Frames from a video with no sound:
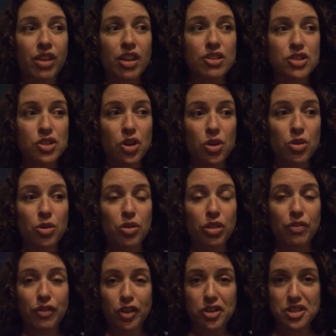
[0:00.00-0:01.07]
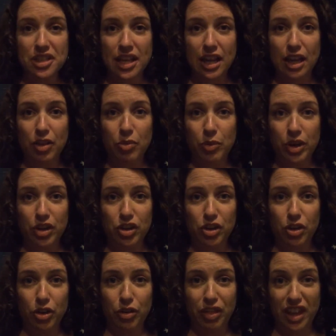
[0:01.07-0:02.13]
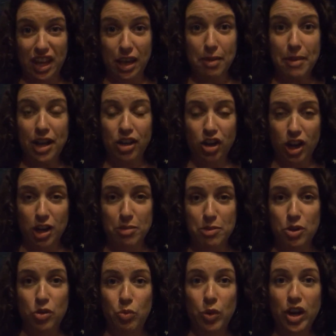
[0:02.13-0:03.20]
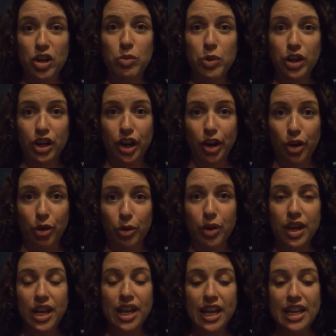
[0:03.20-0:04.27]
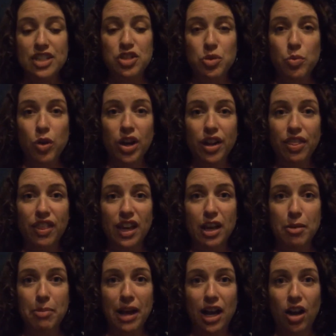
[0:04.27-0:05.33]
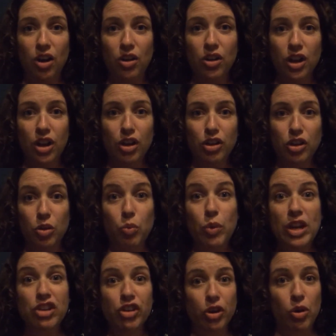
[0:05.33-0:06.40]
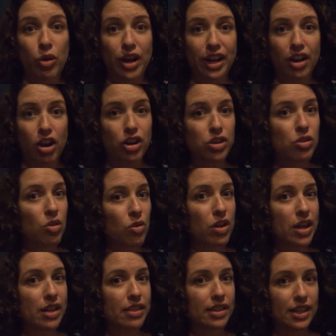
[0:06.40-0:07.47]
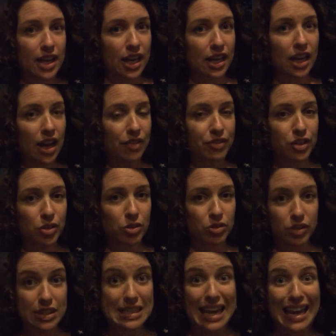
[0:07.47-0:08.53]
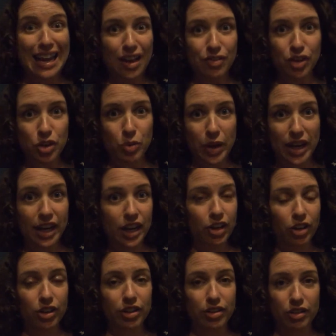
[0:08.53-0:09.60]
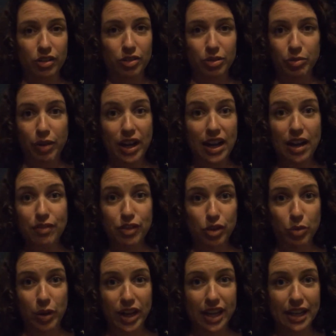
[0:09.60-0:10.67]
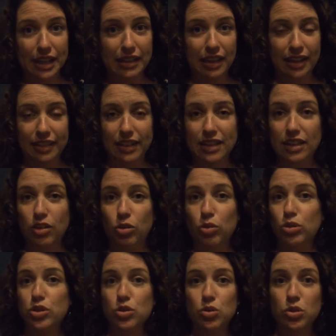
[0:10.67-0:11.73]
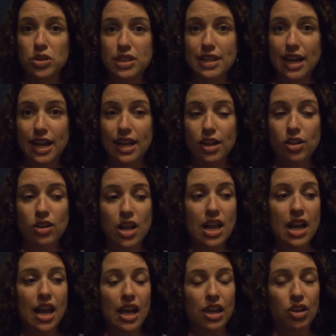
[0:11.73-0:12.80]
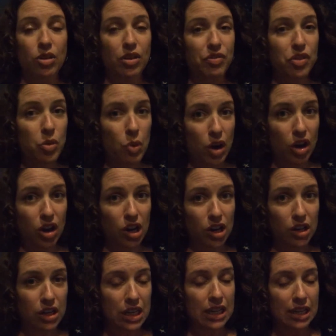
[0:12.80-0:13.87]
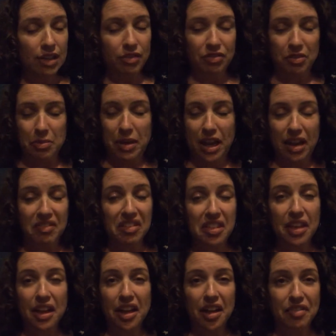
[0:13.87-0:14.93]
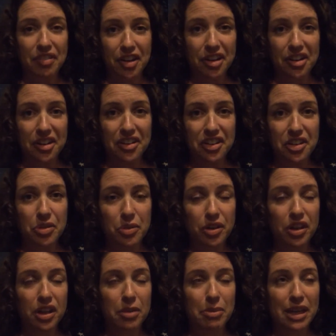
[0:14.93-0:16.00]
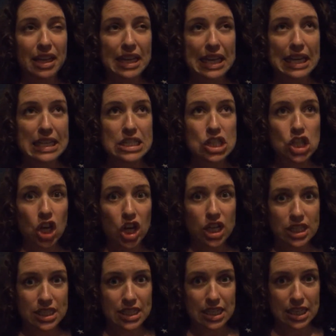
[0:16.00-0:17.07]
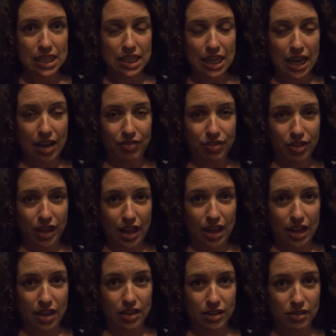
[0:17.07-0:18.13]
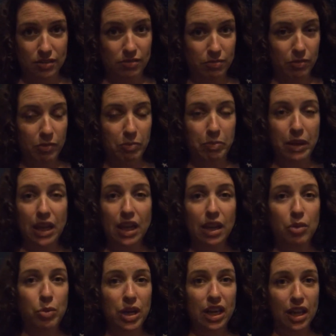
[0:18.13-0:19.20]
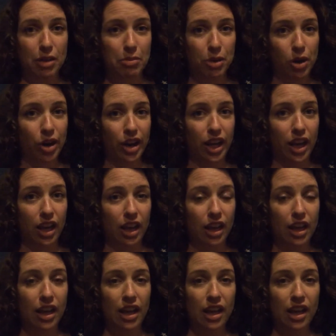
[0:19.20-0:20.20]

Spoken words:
So the first thing when you're thinking about your honeymoon and where you want to go is you want to think about when you're going. Are you going the day after your wedding or right after your wedding like they did old school style? If you are, from everything I've heard, you are going to be exhausted after that big weekend party.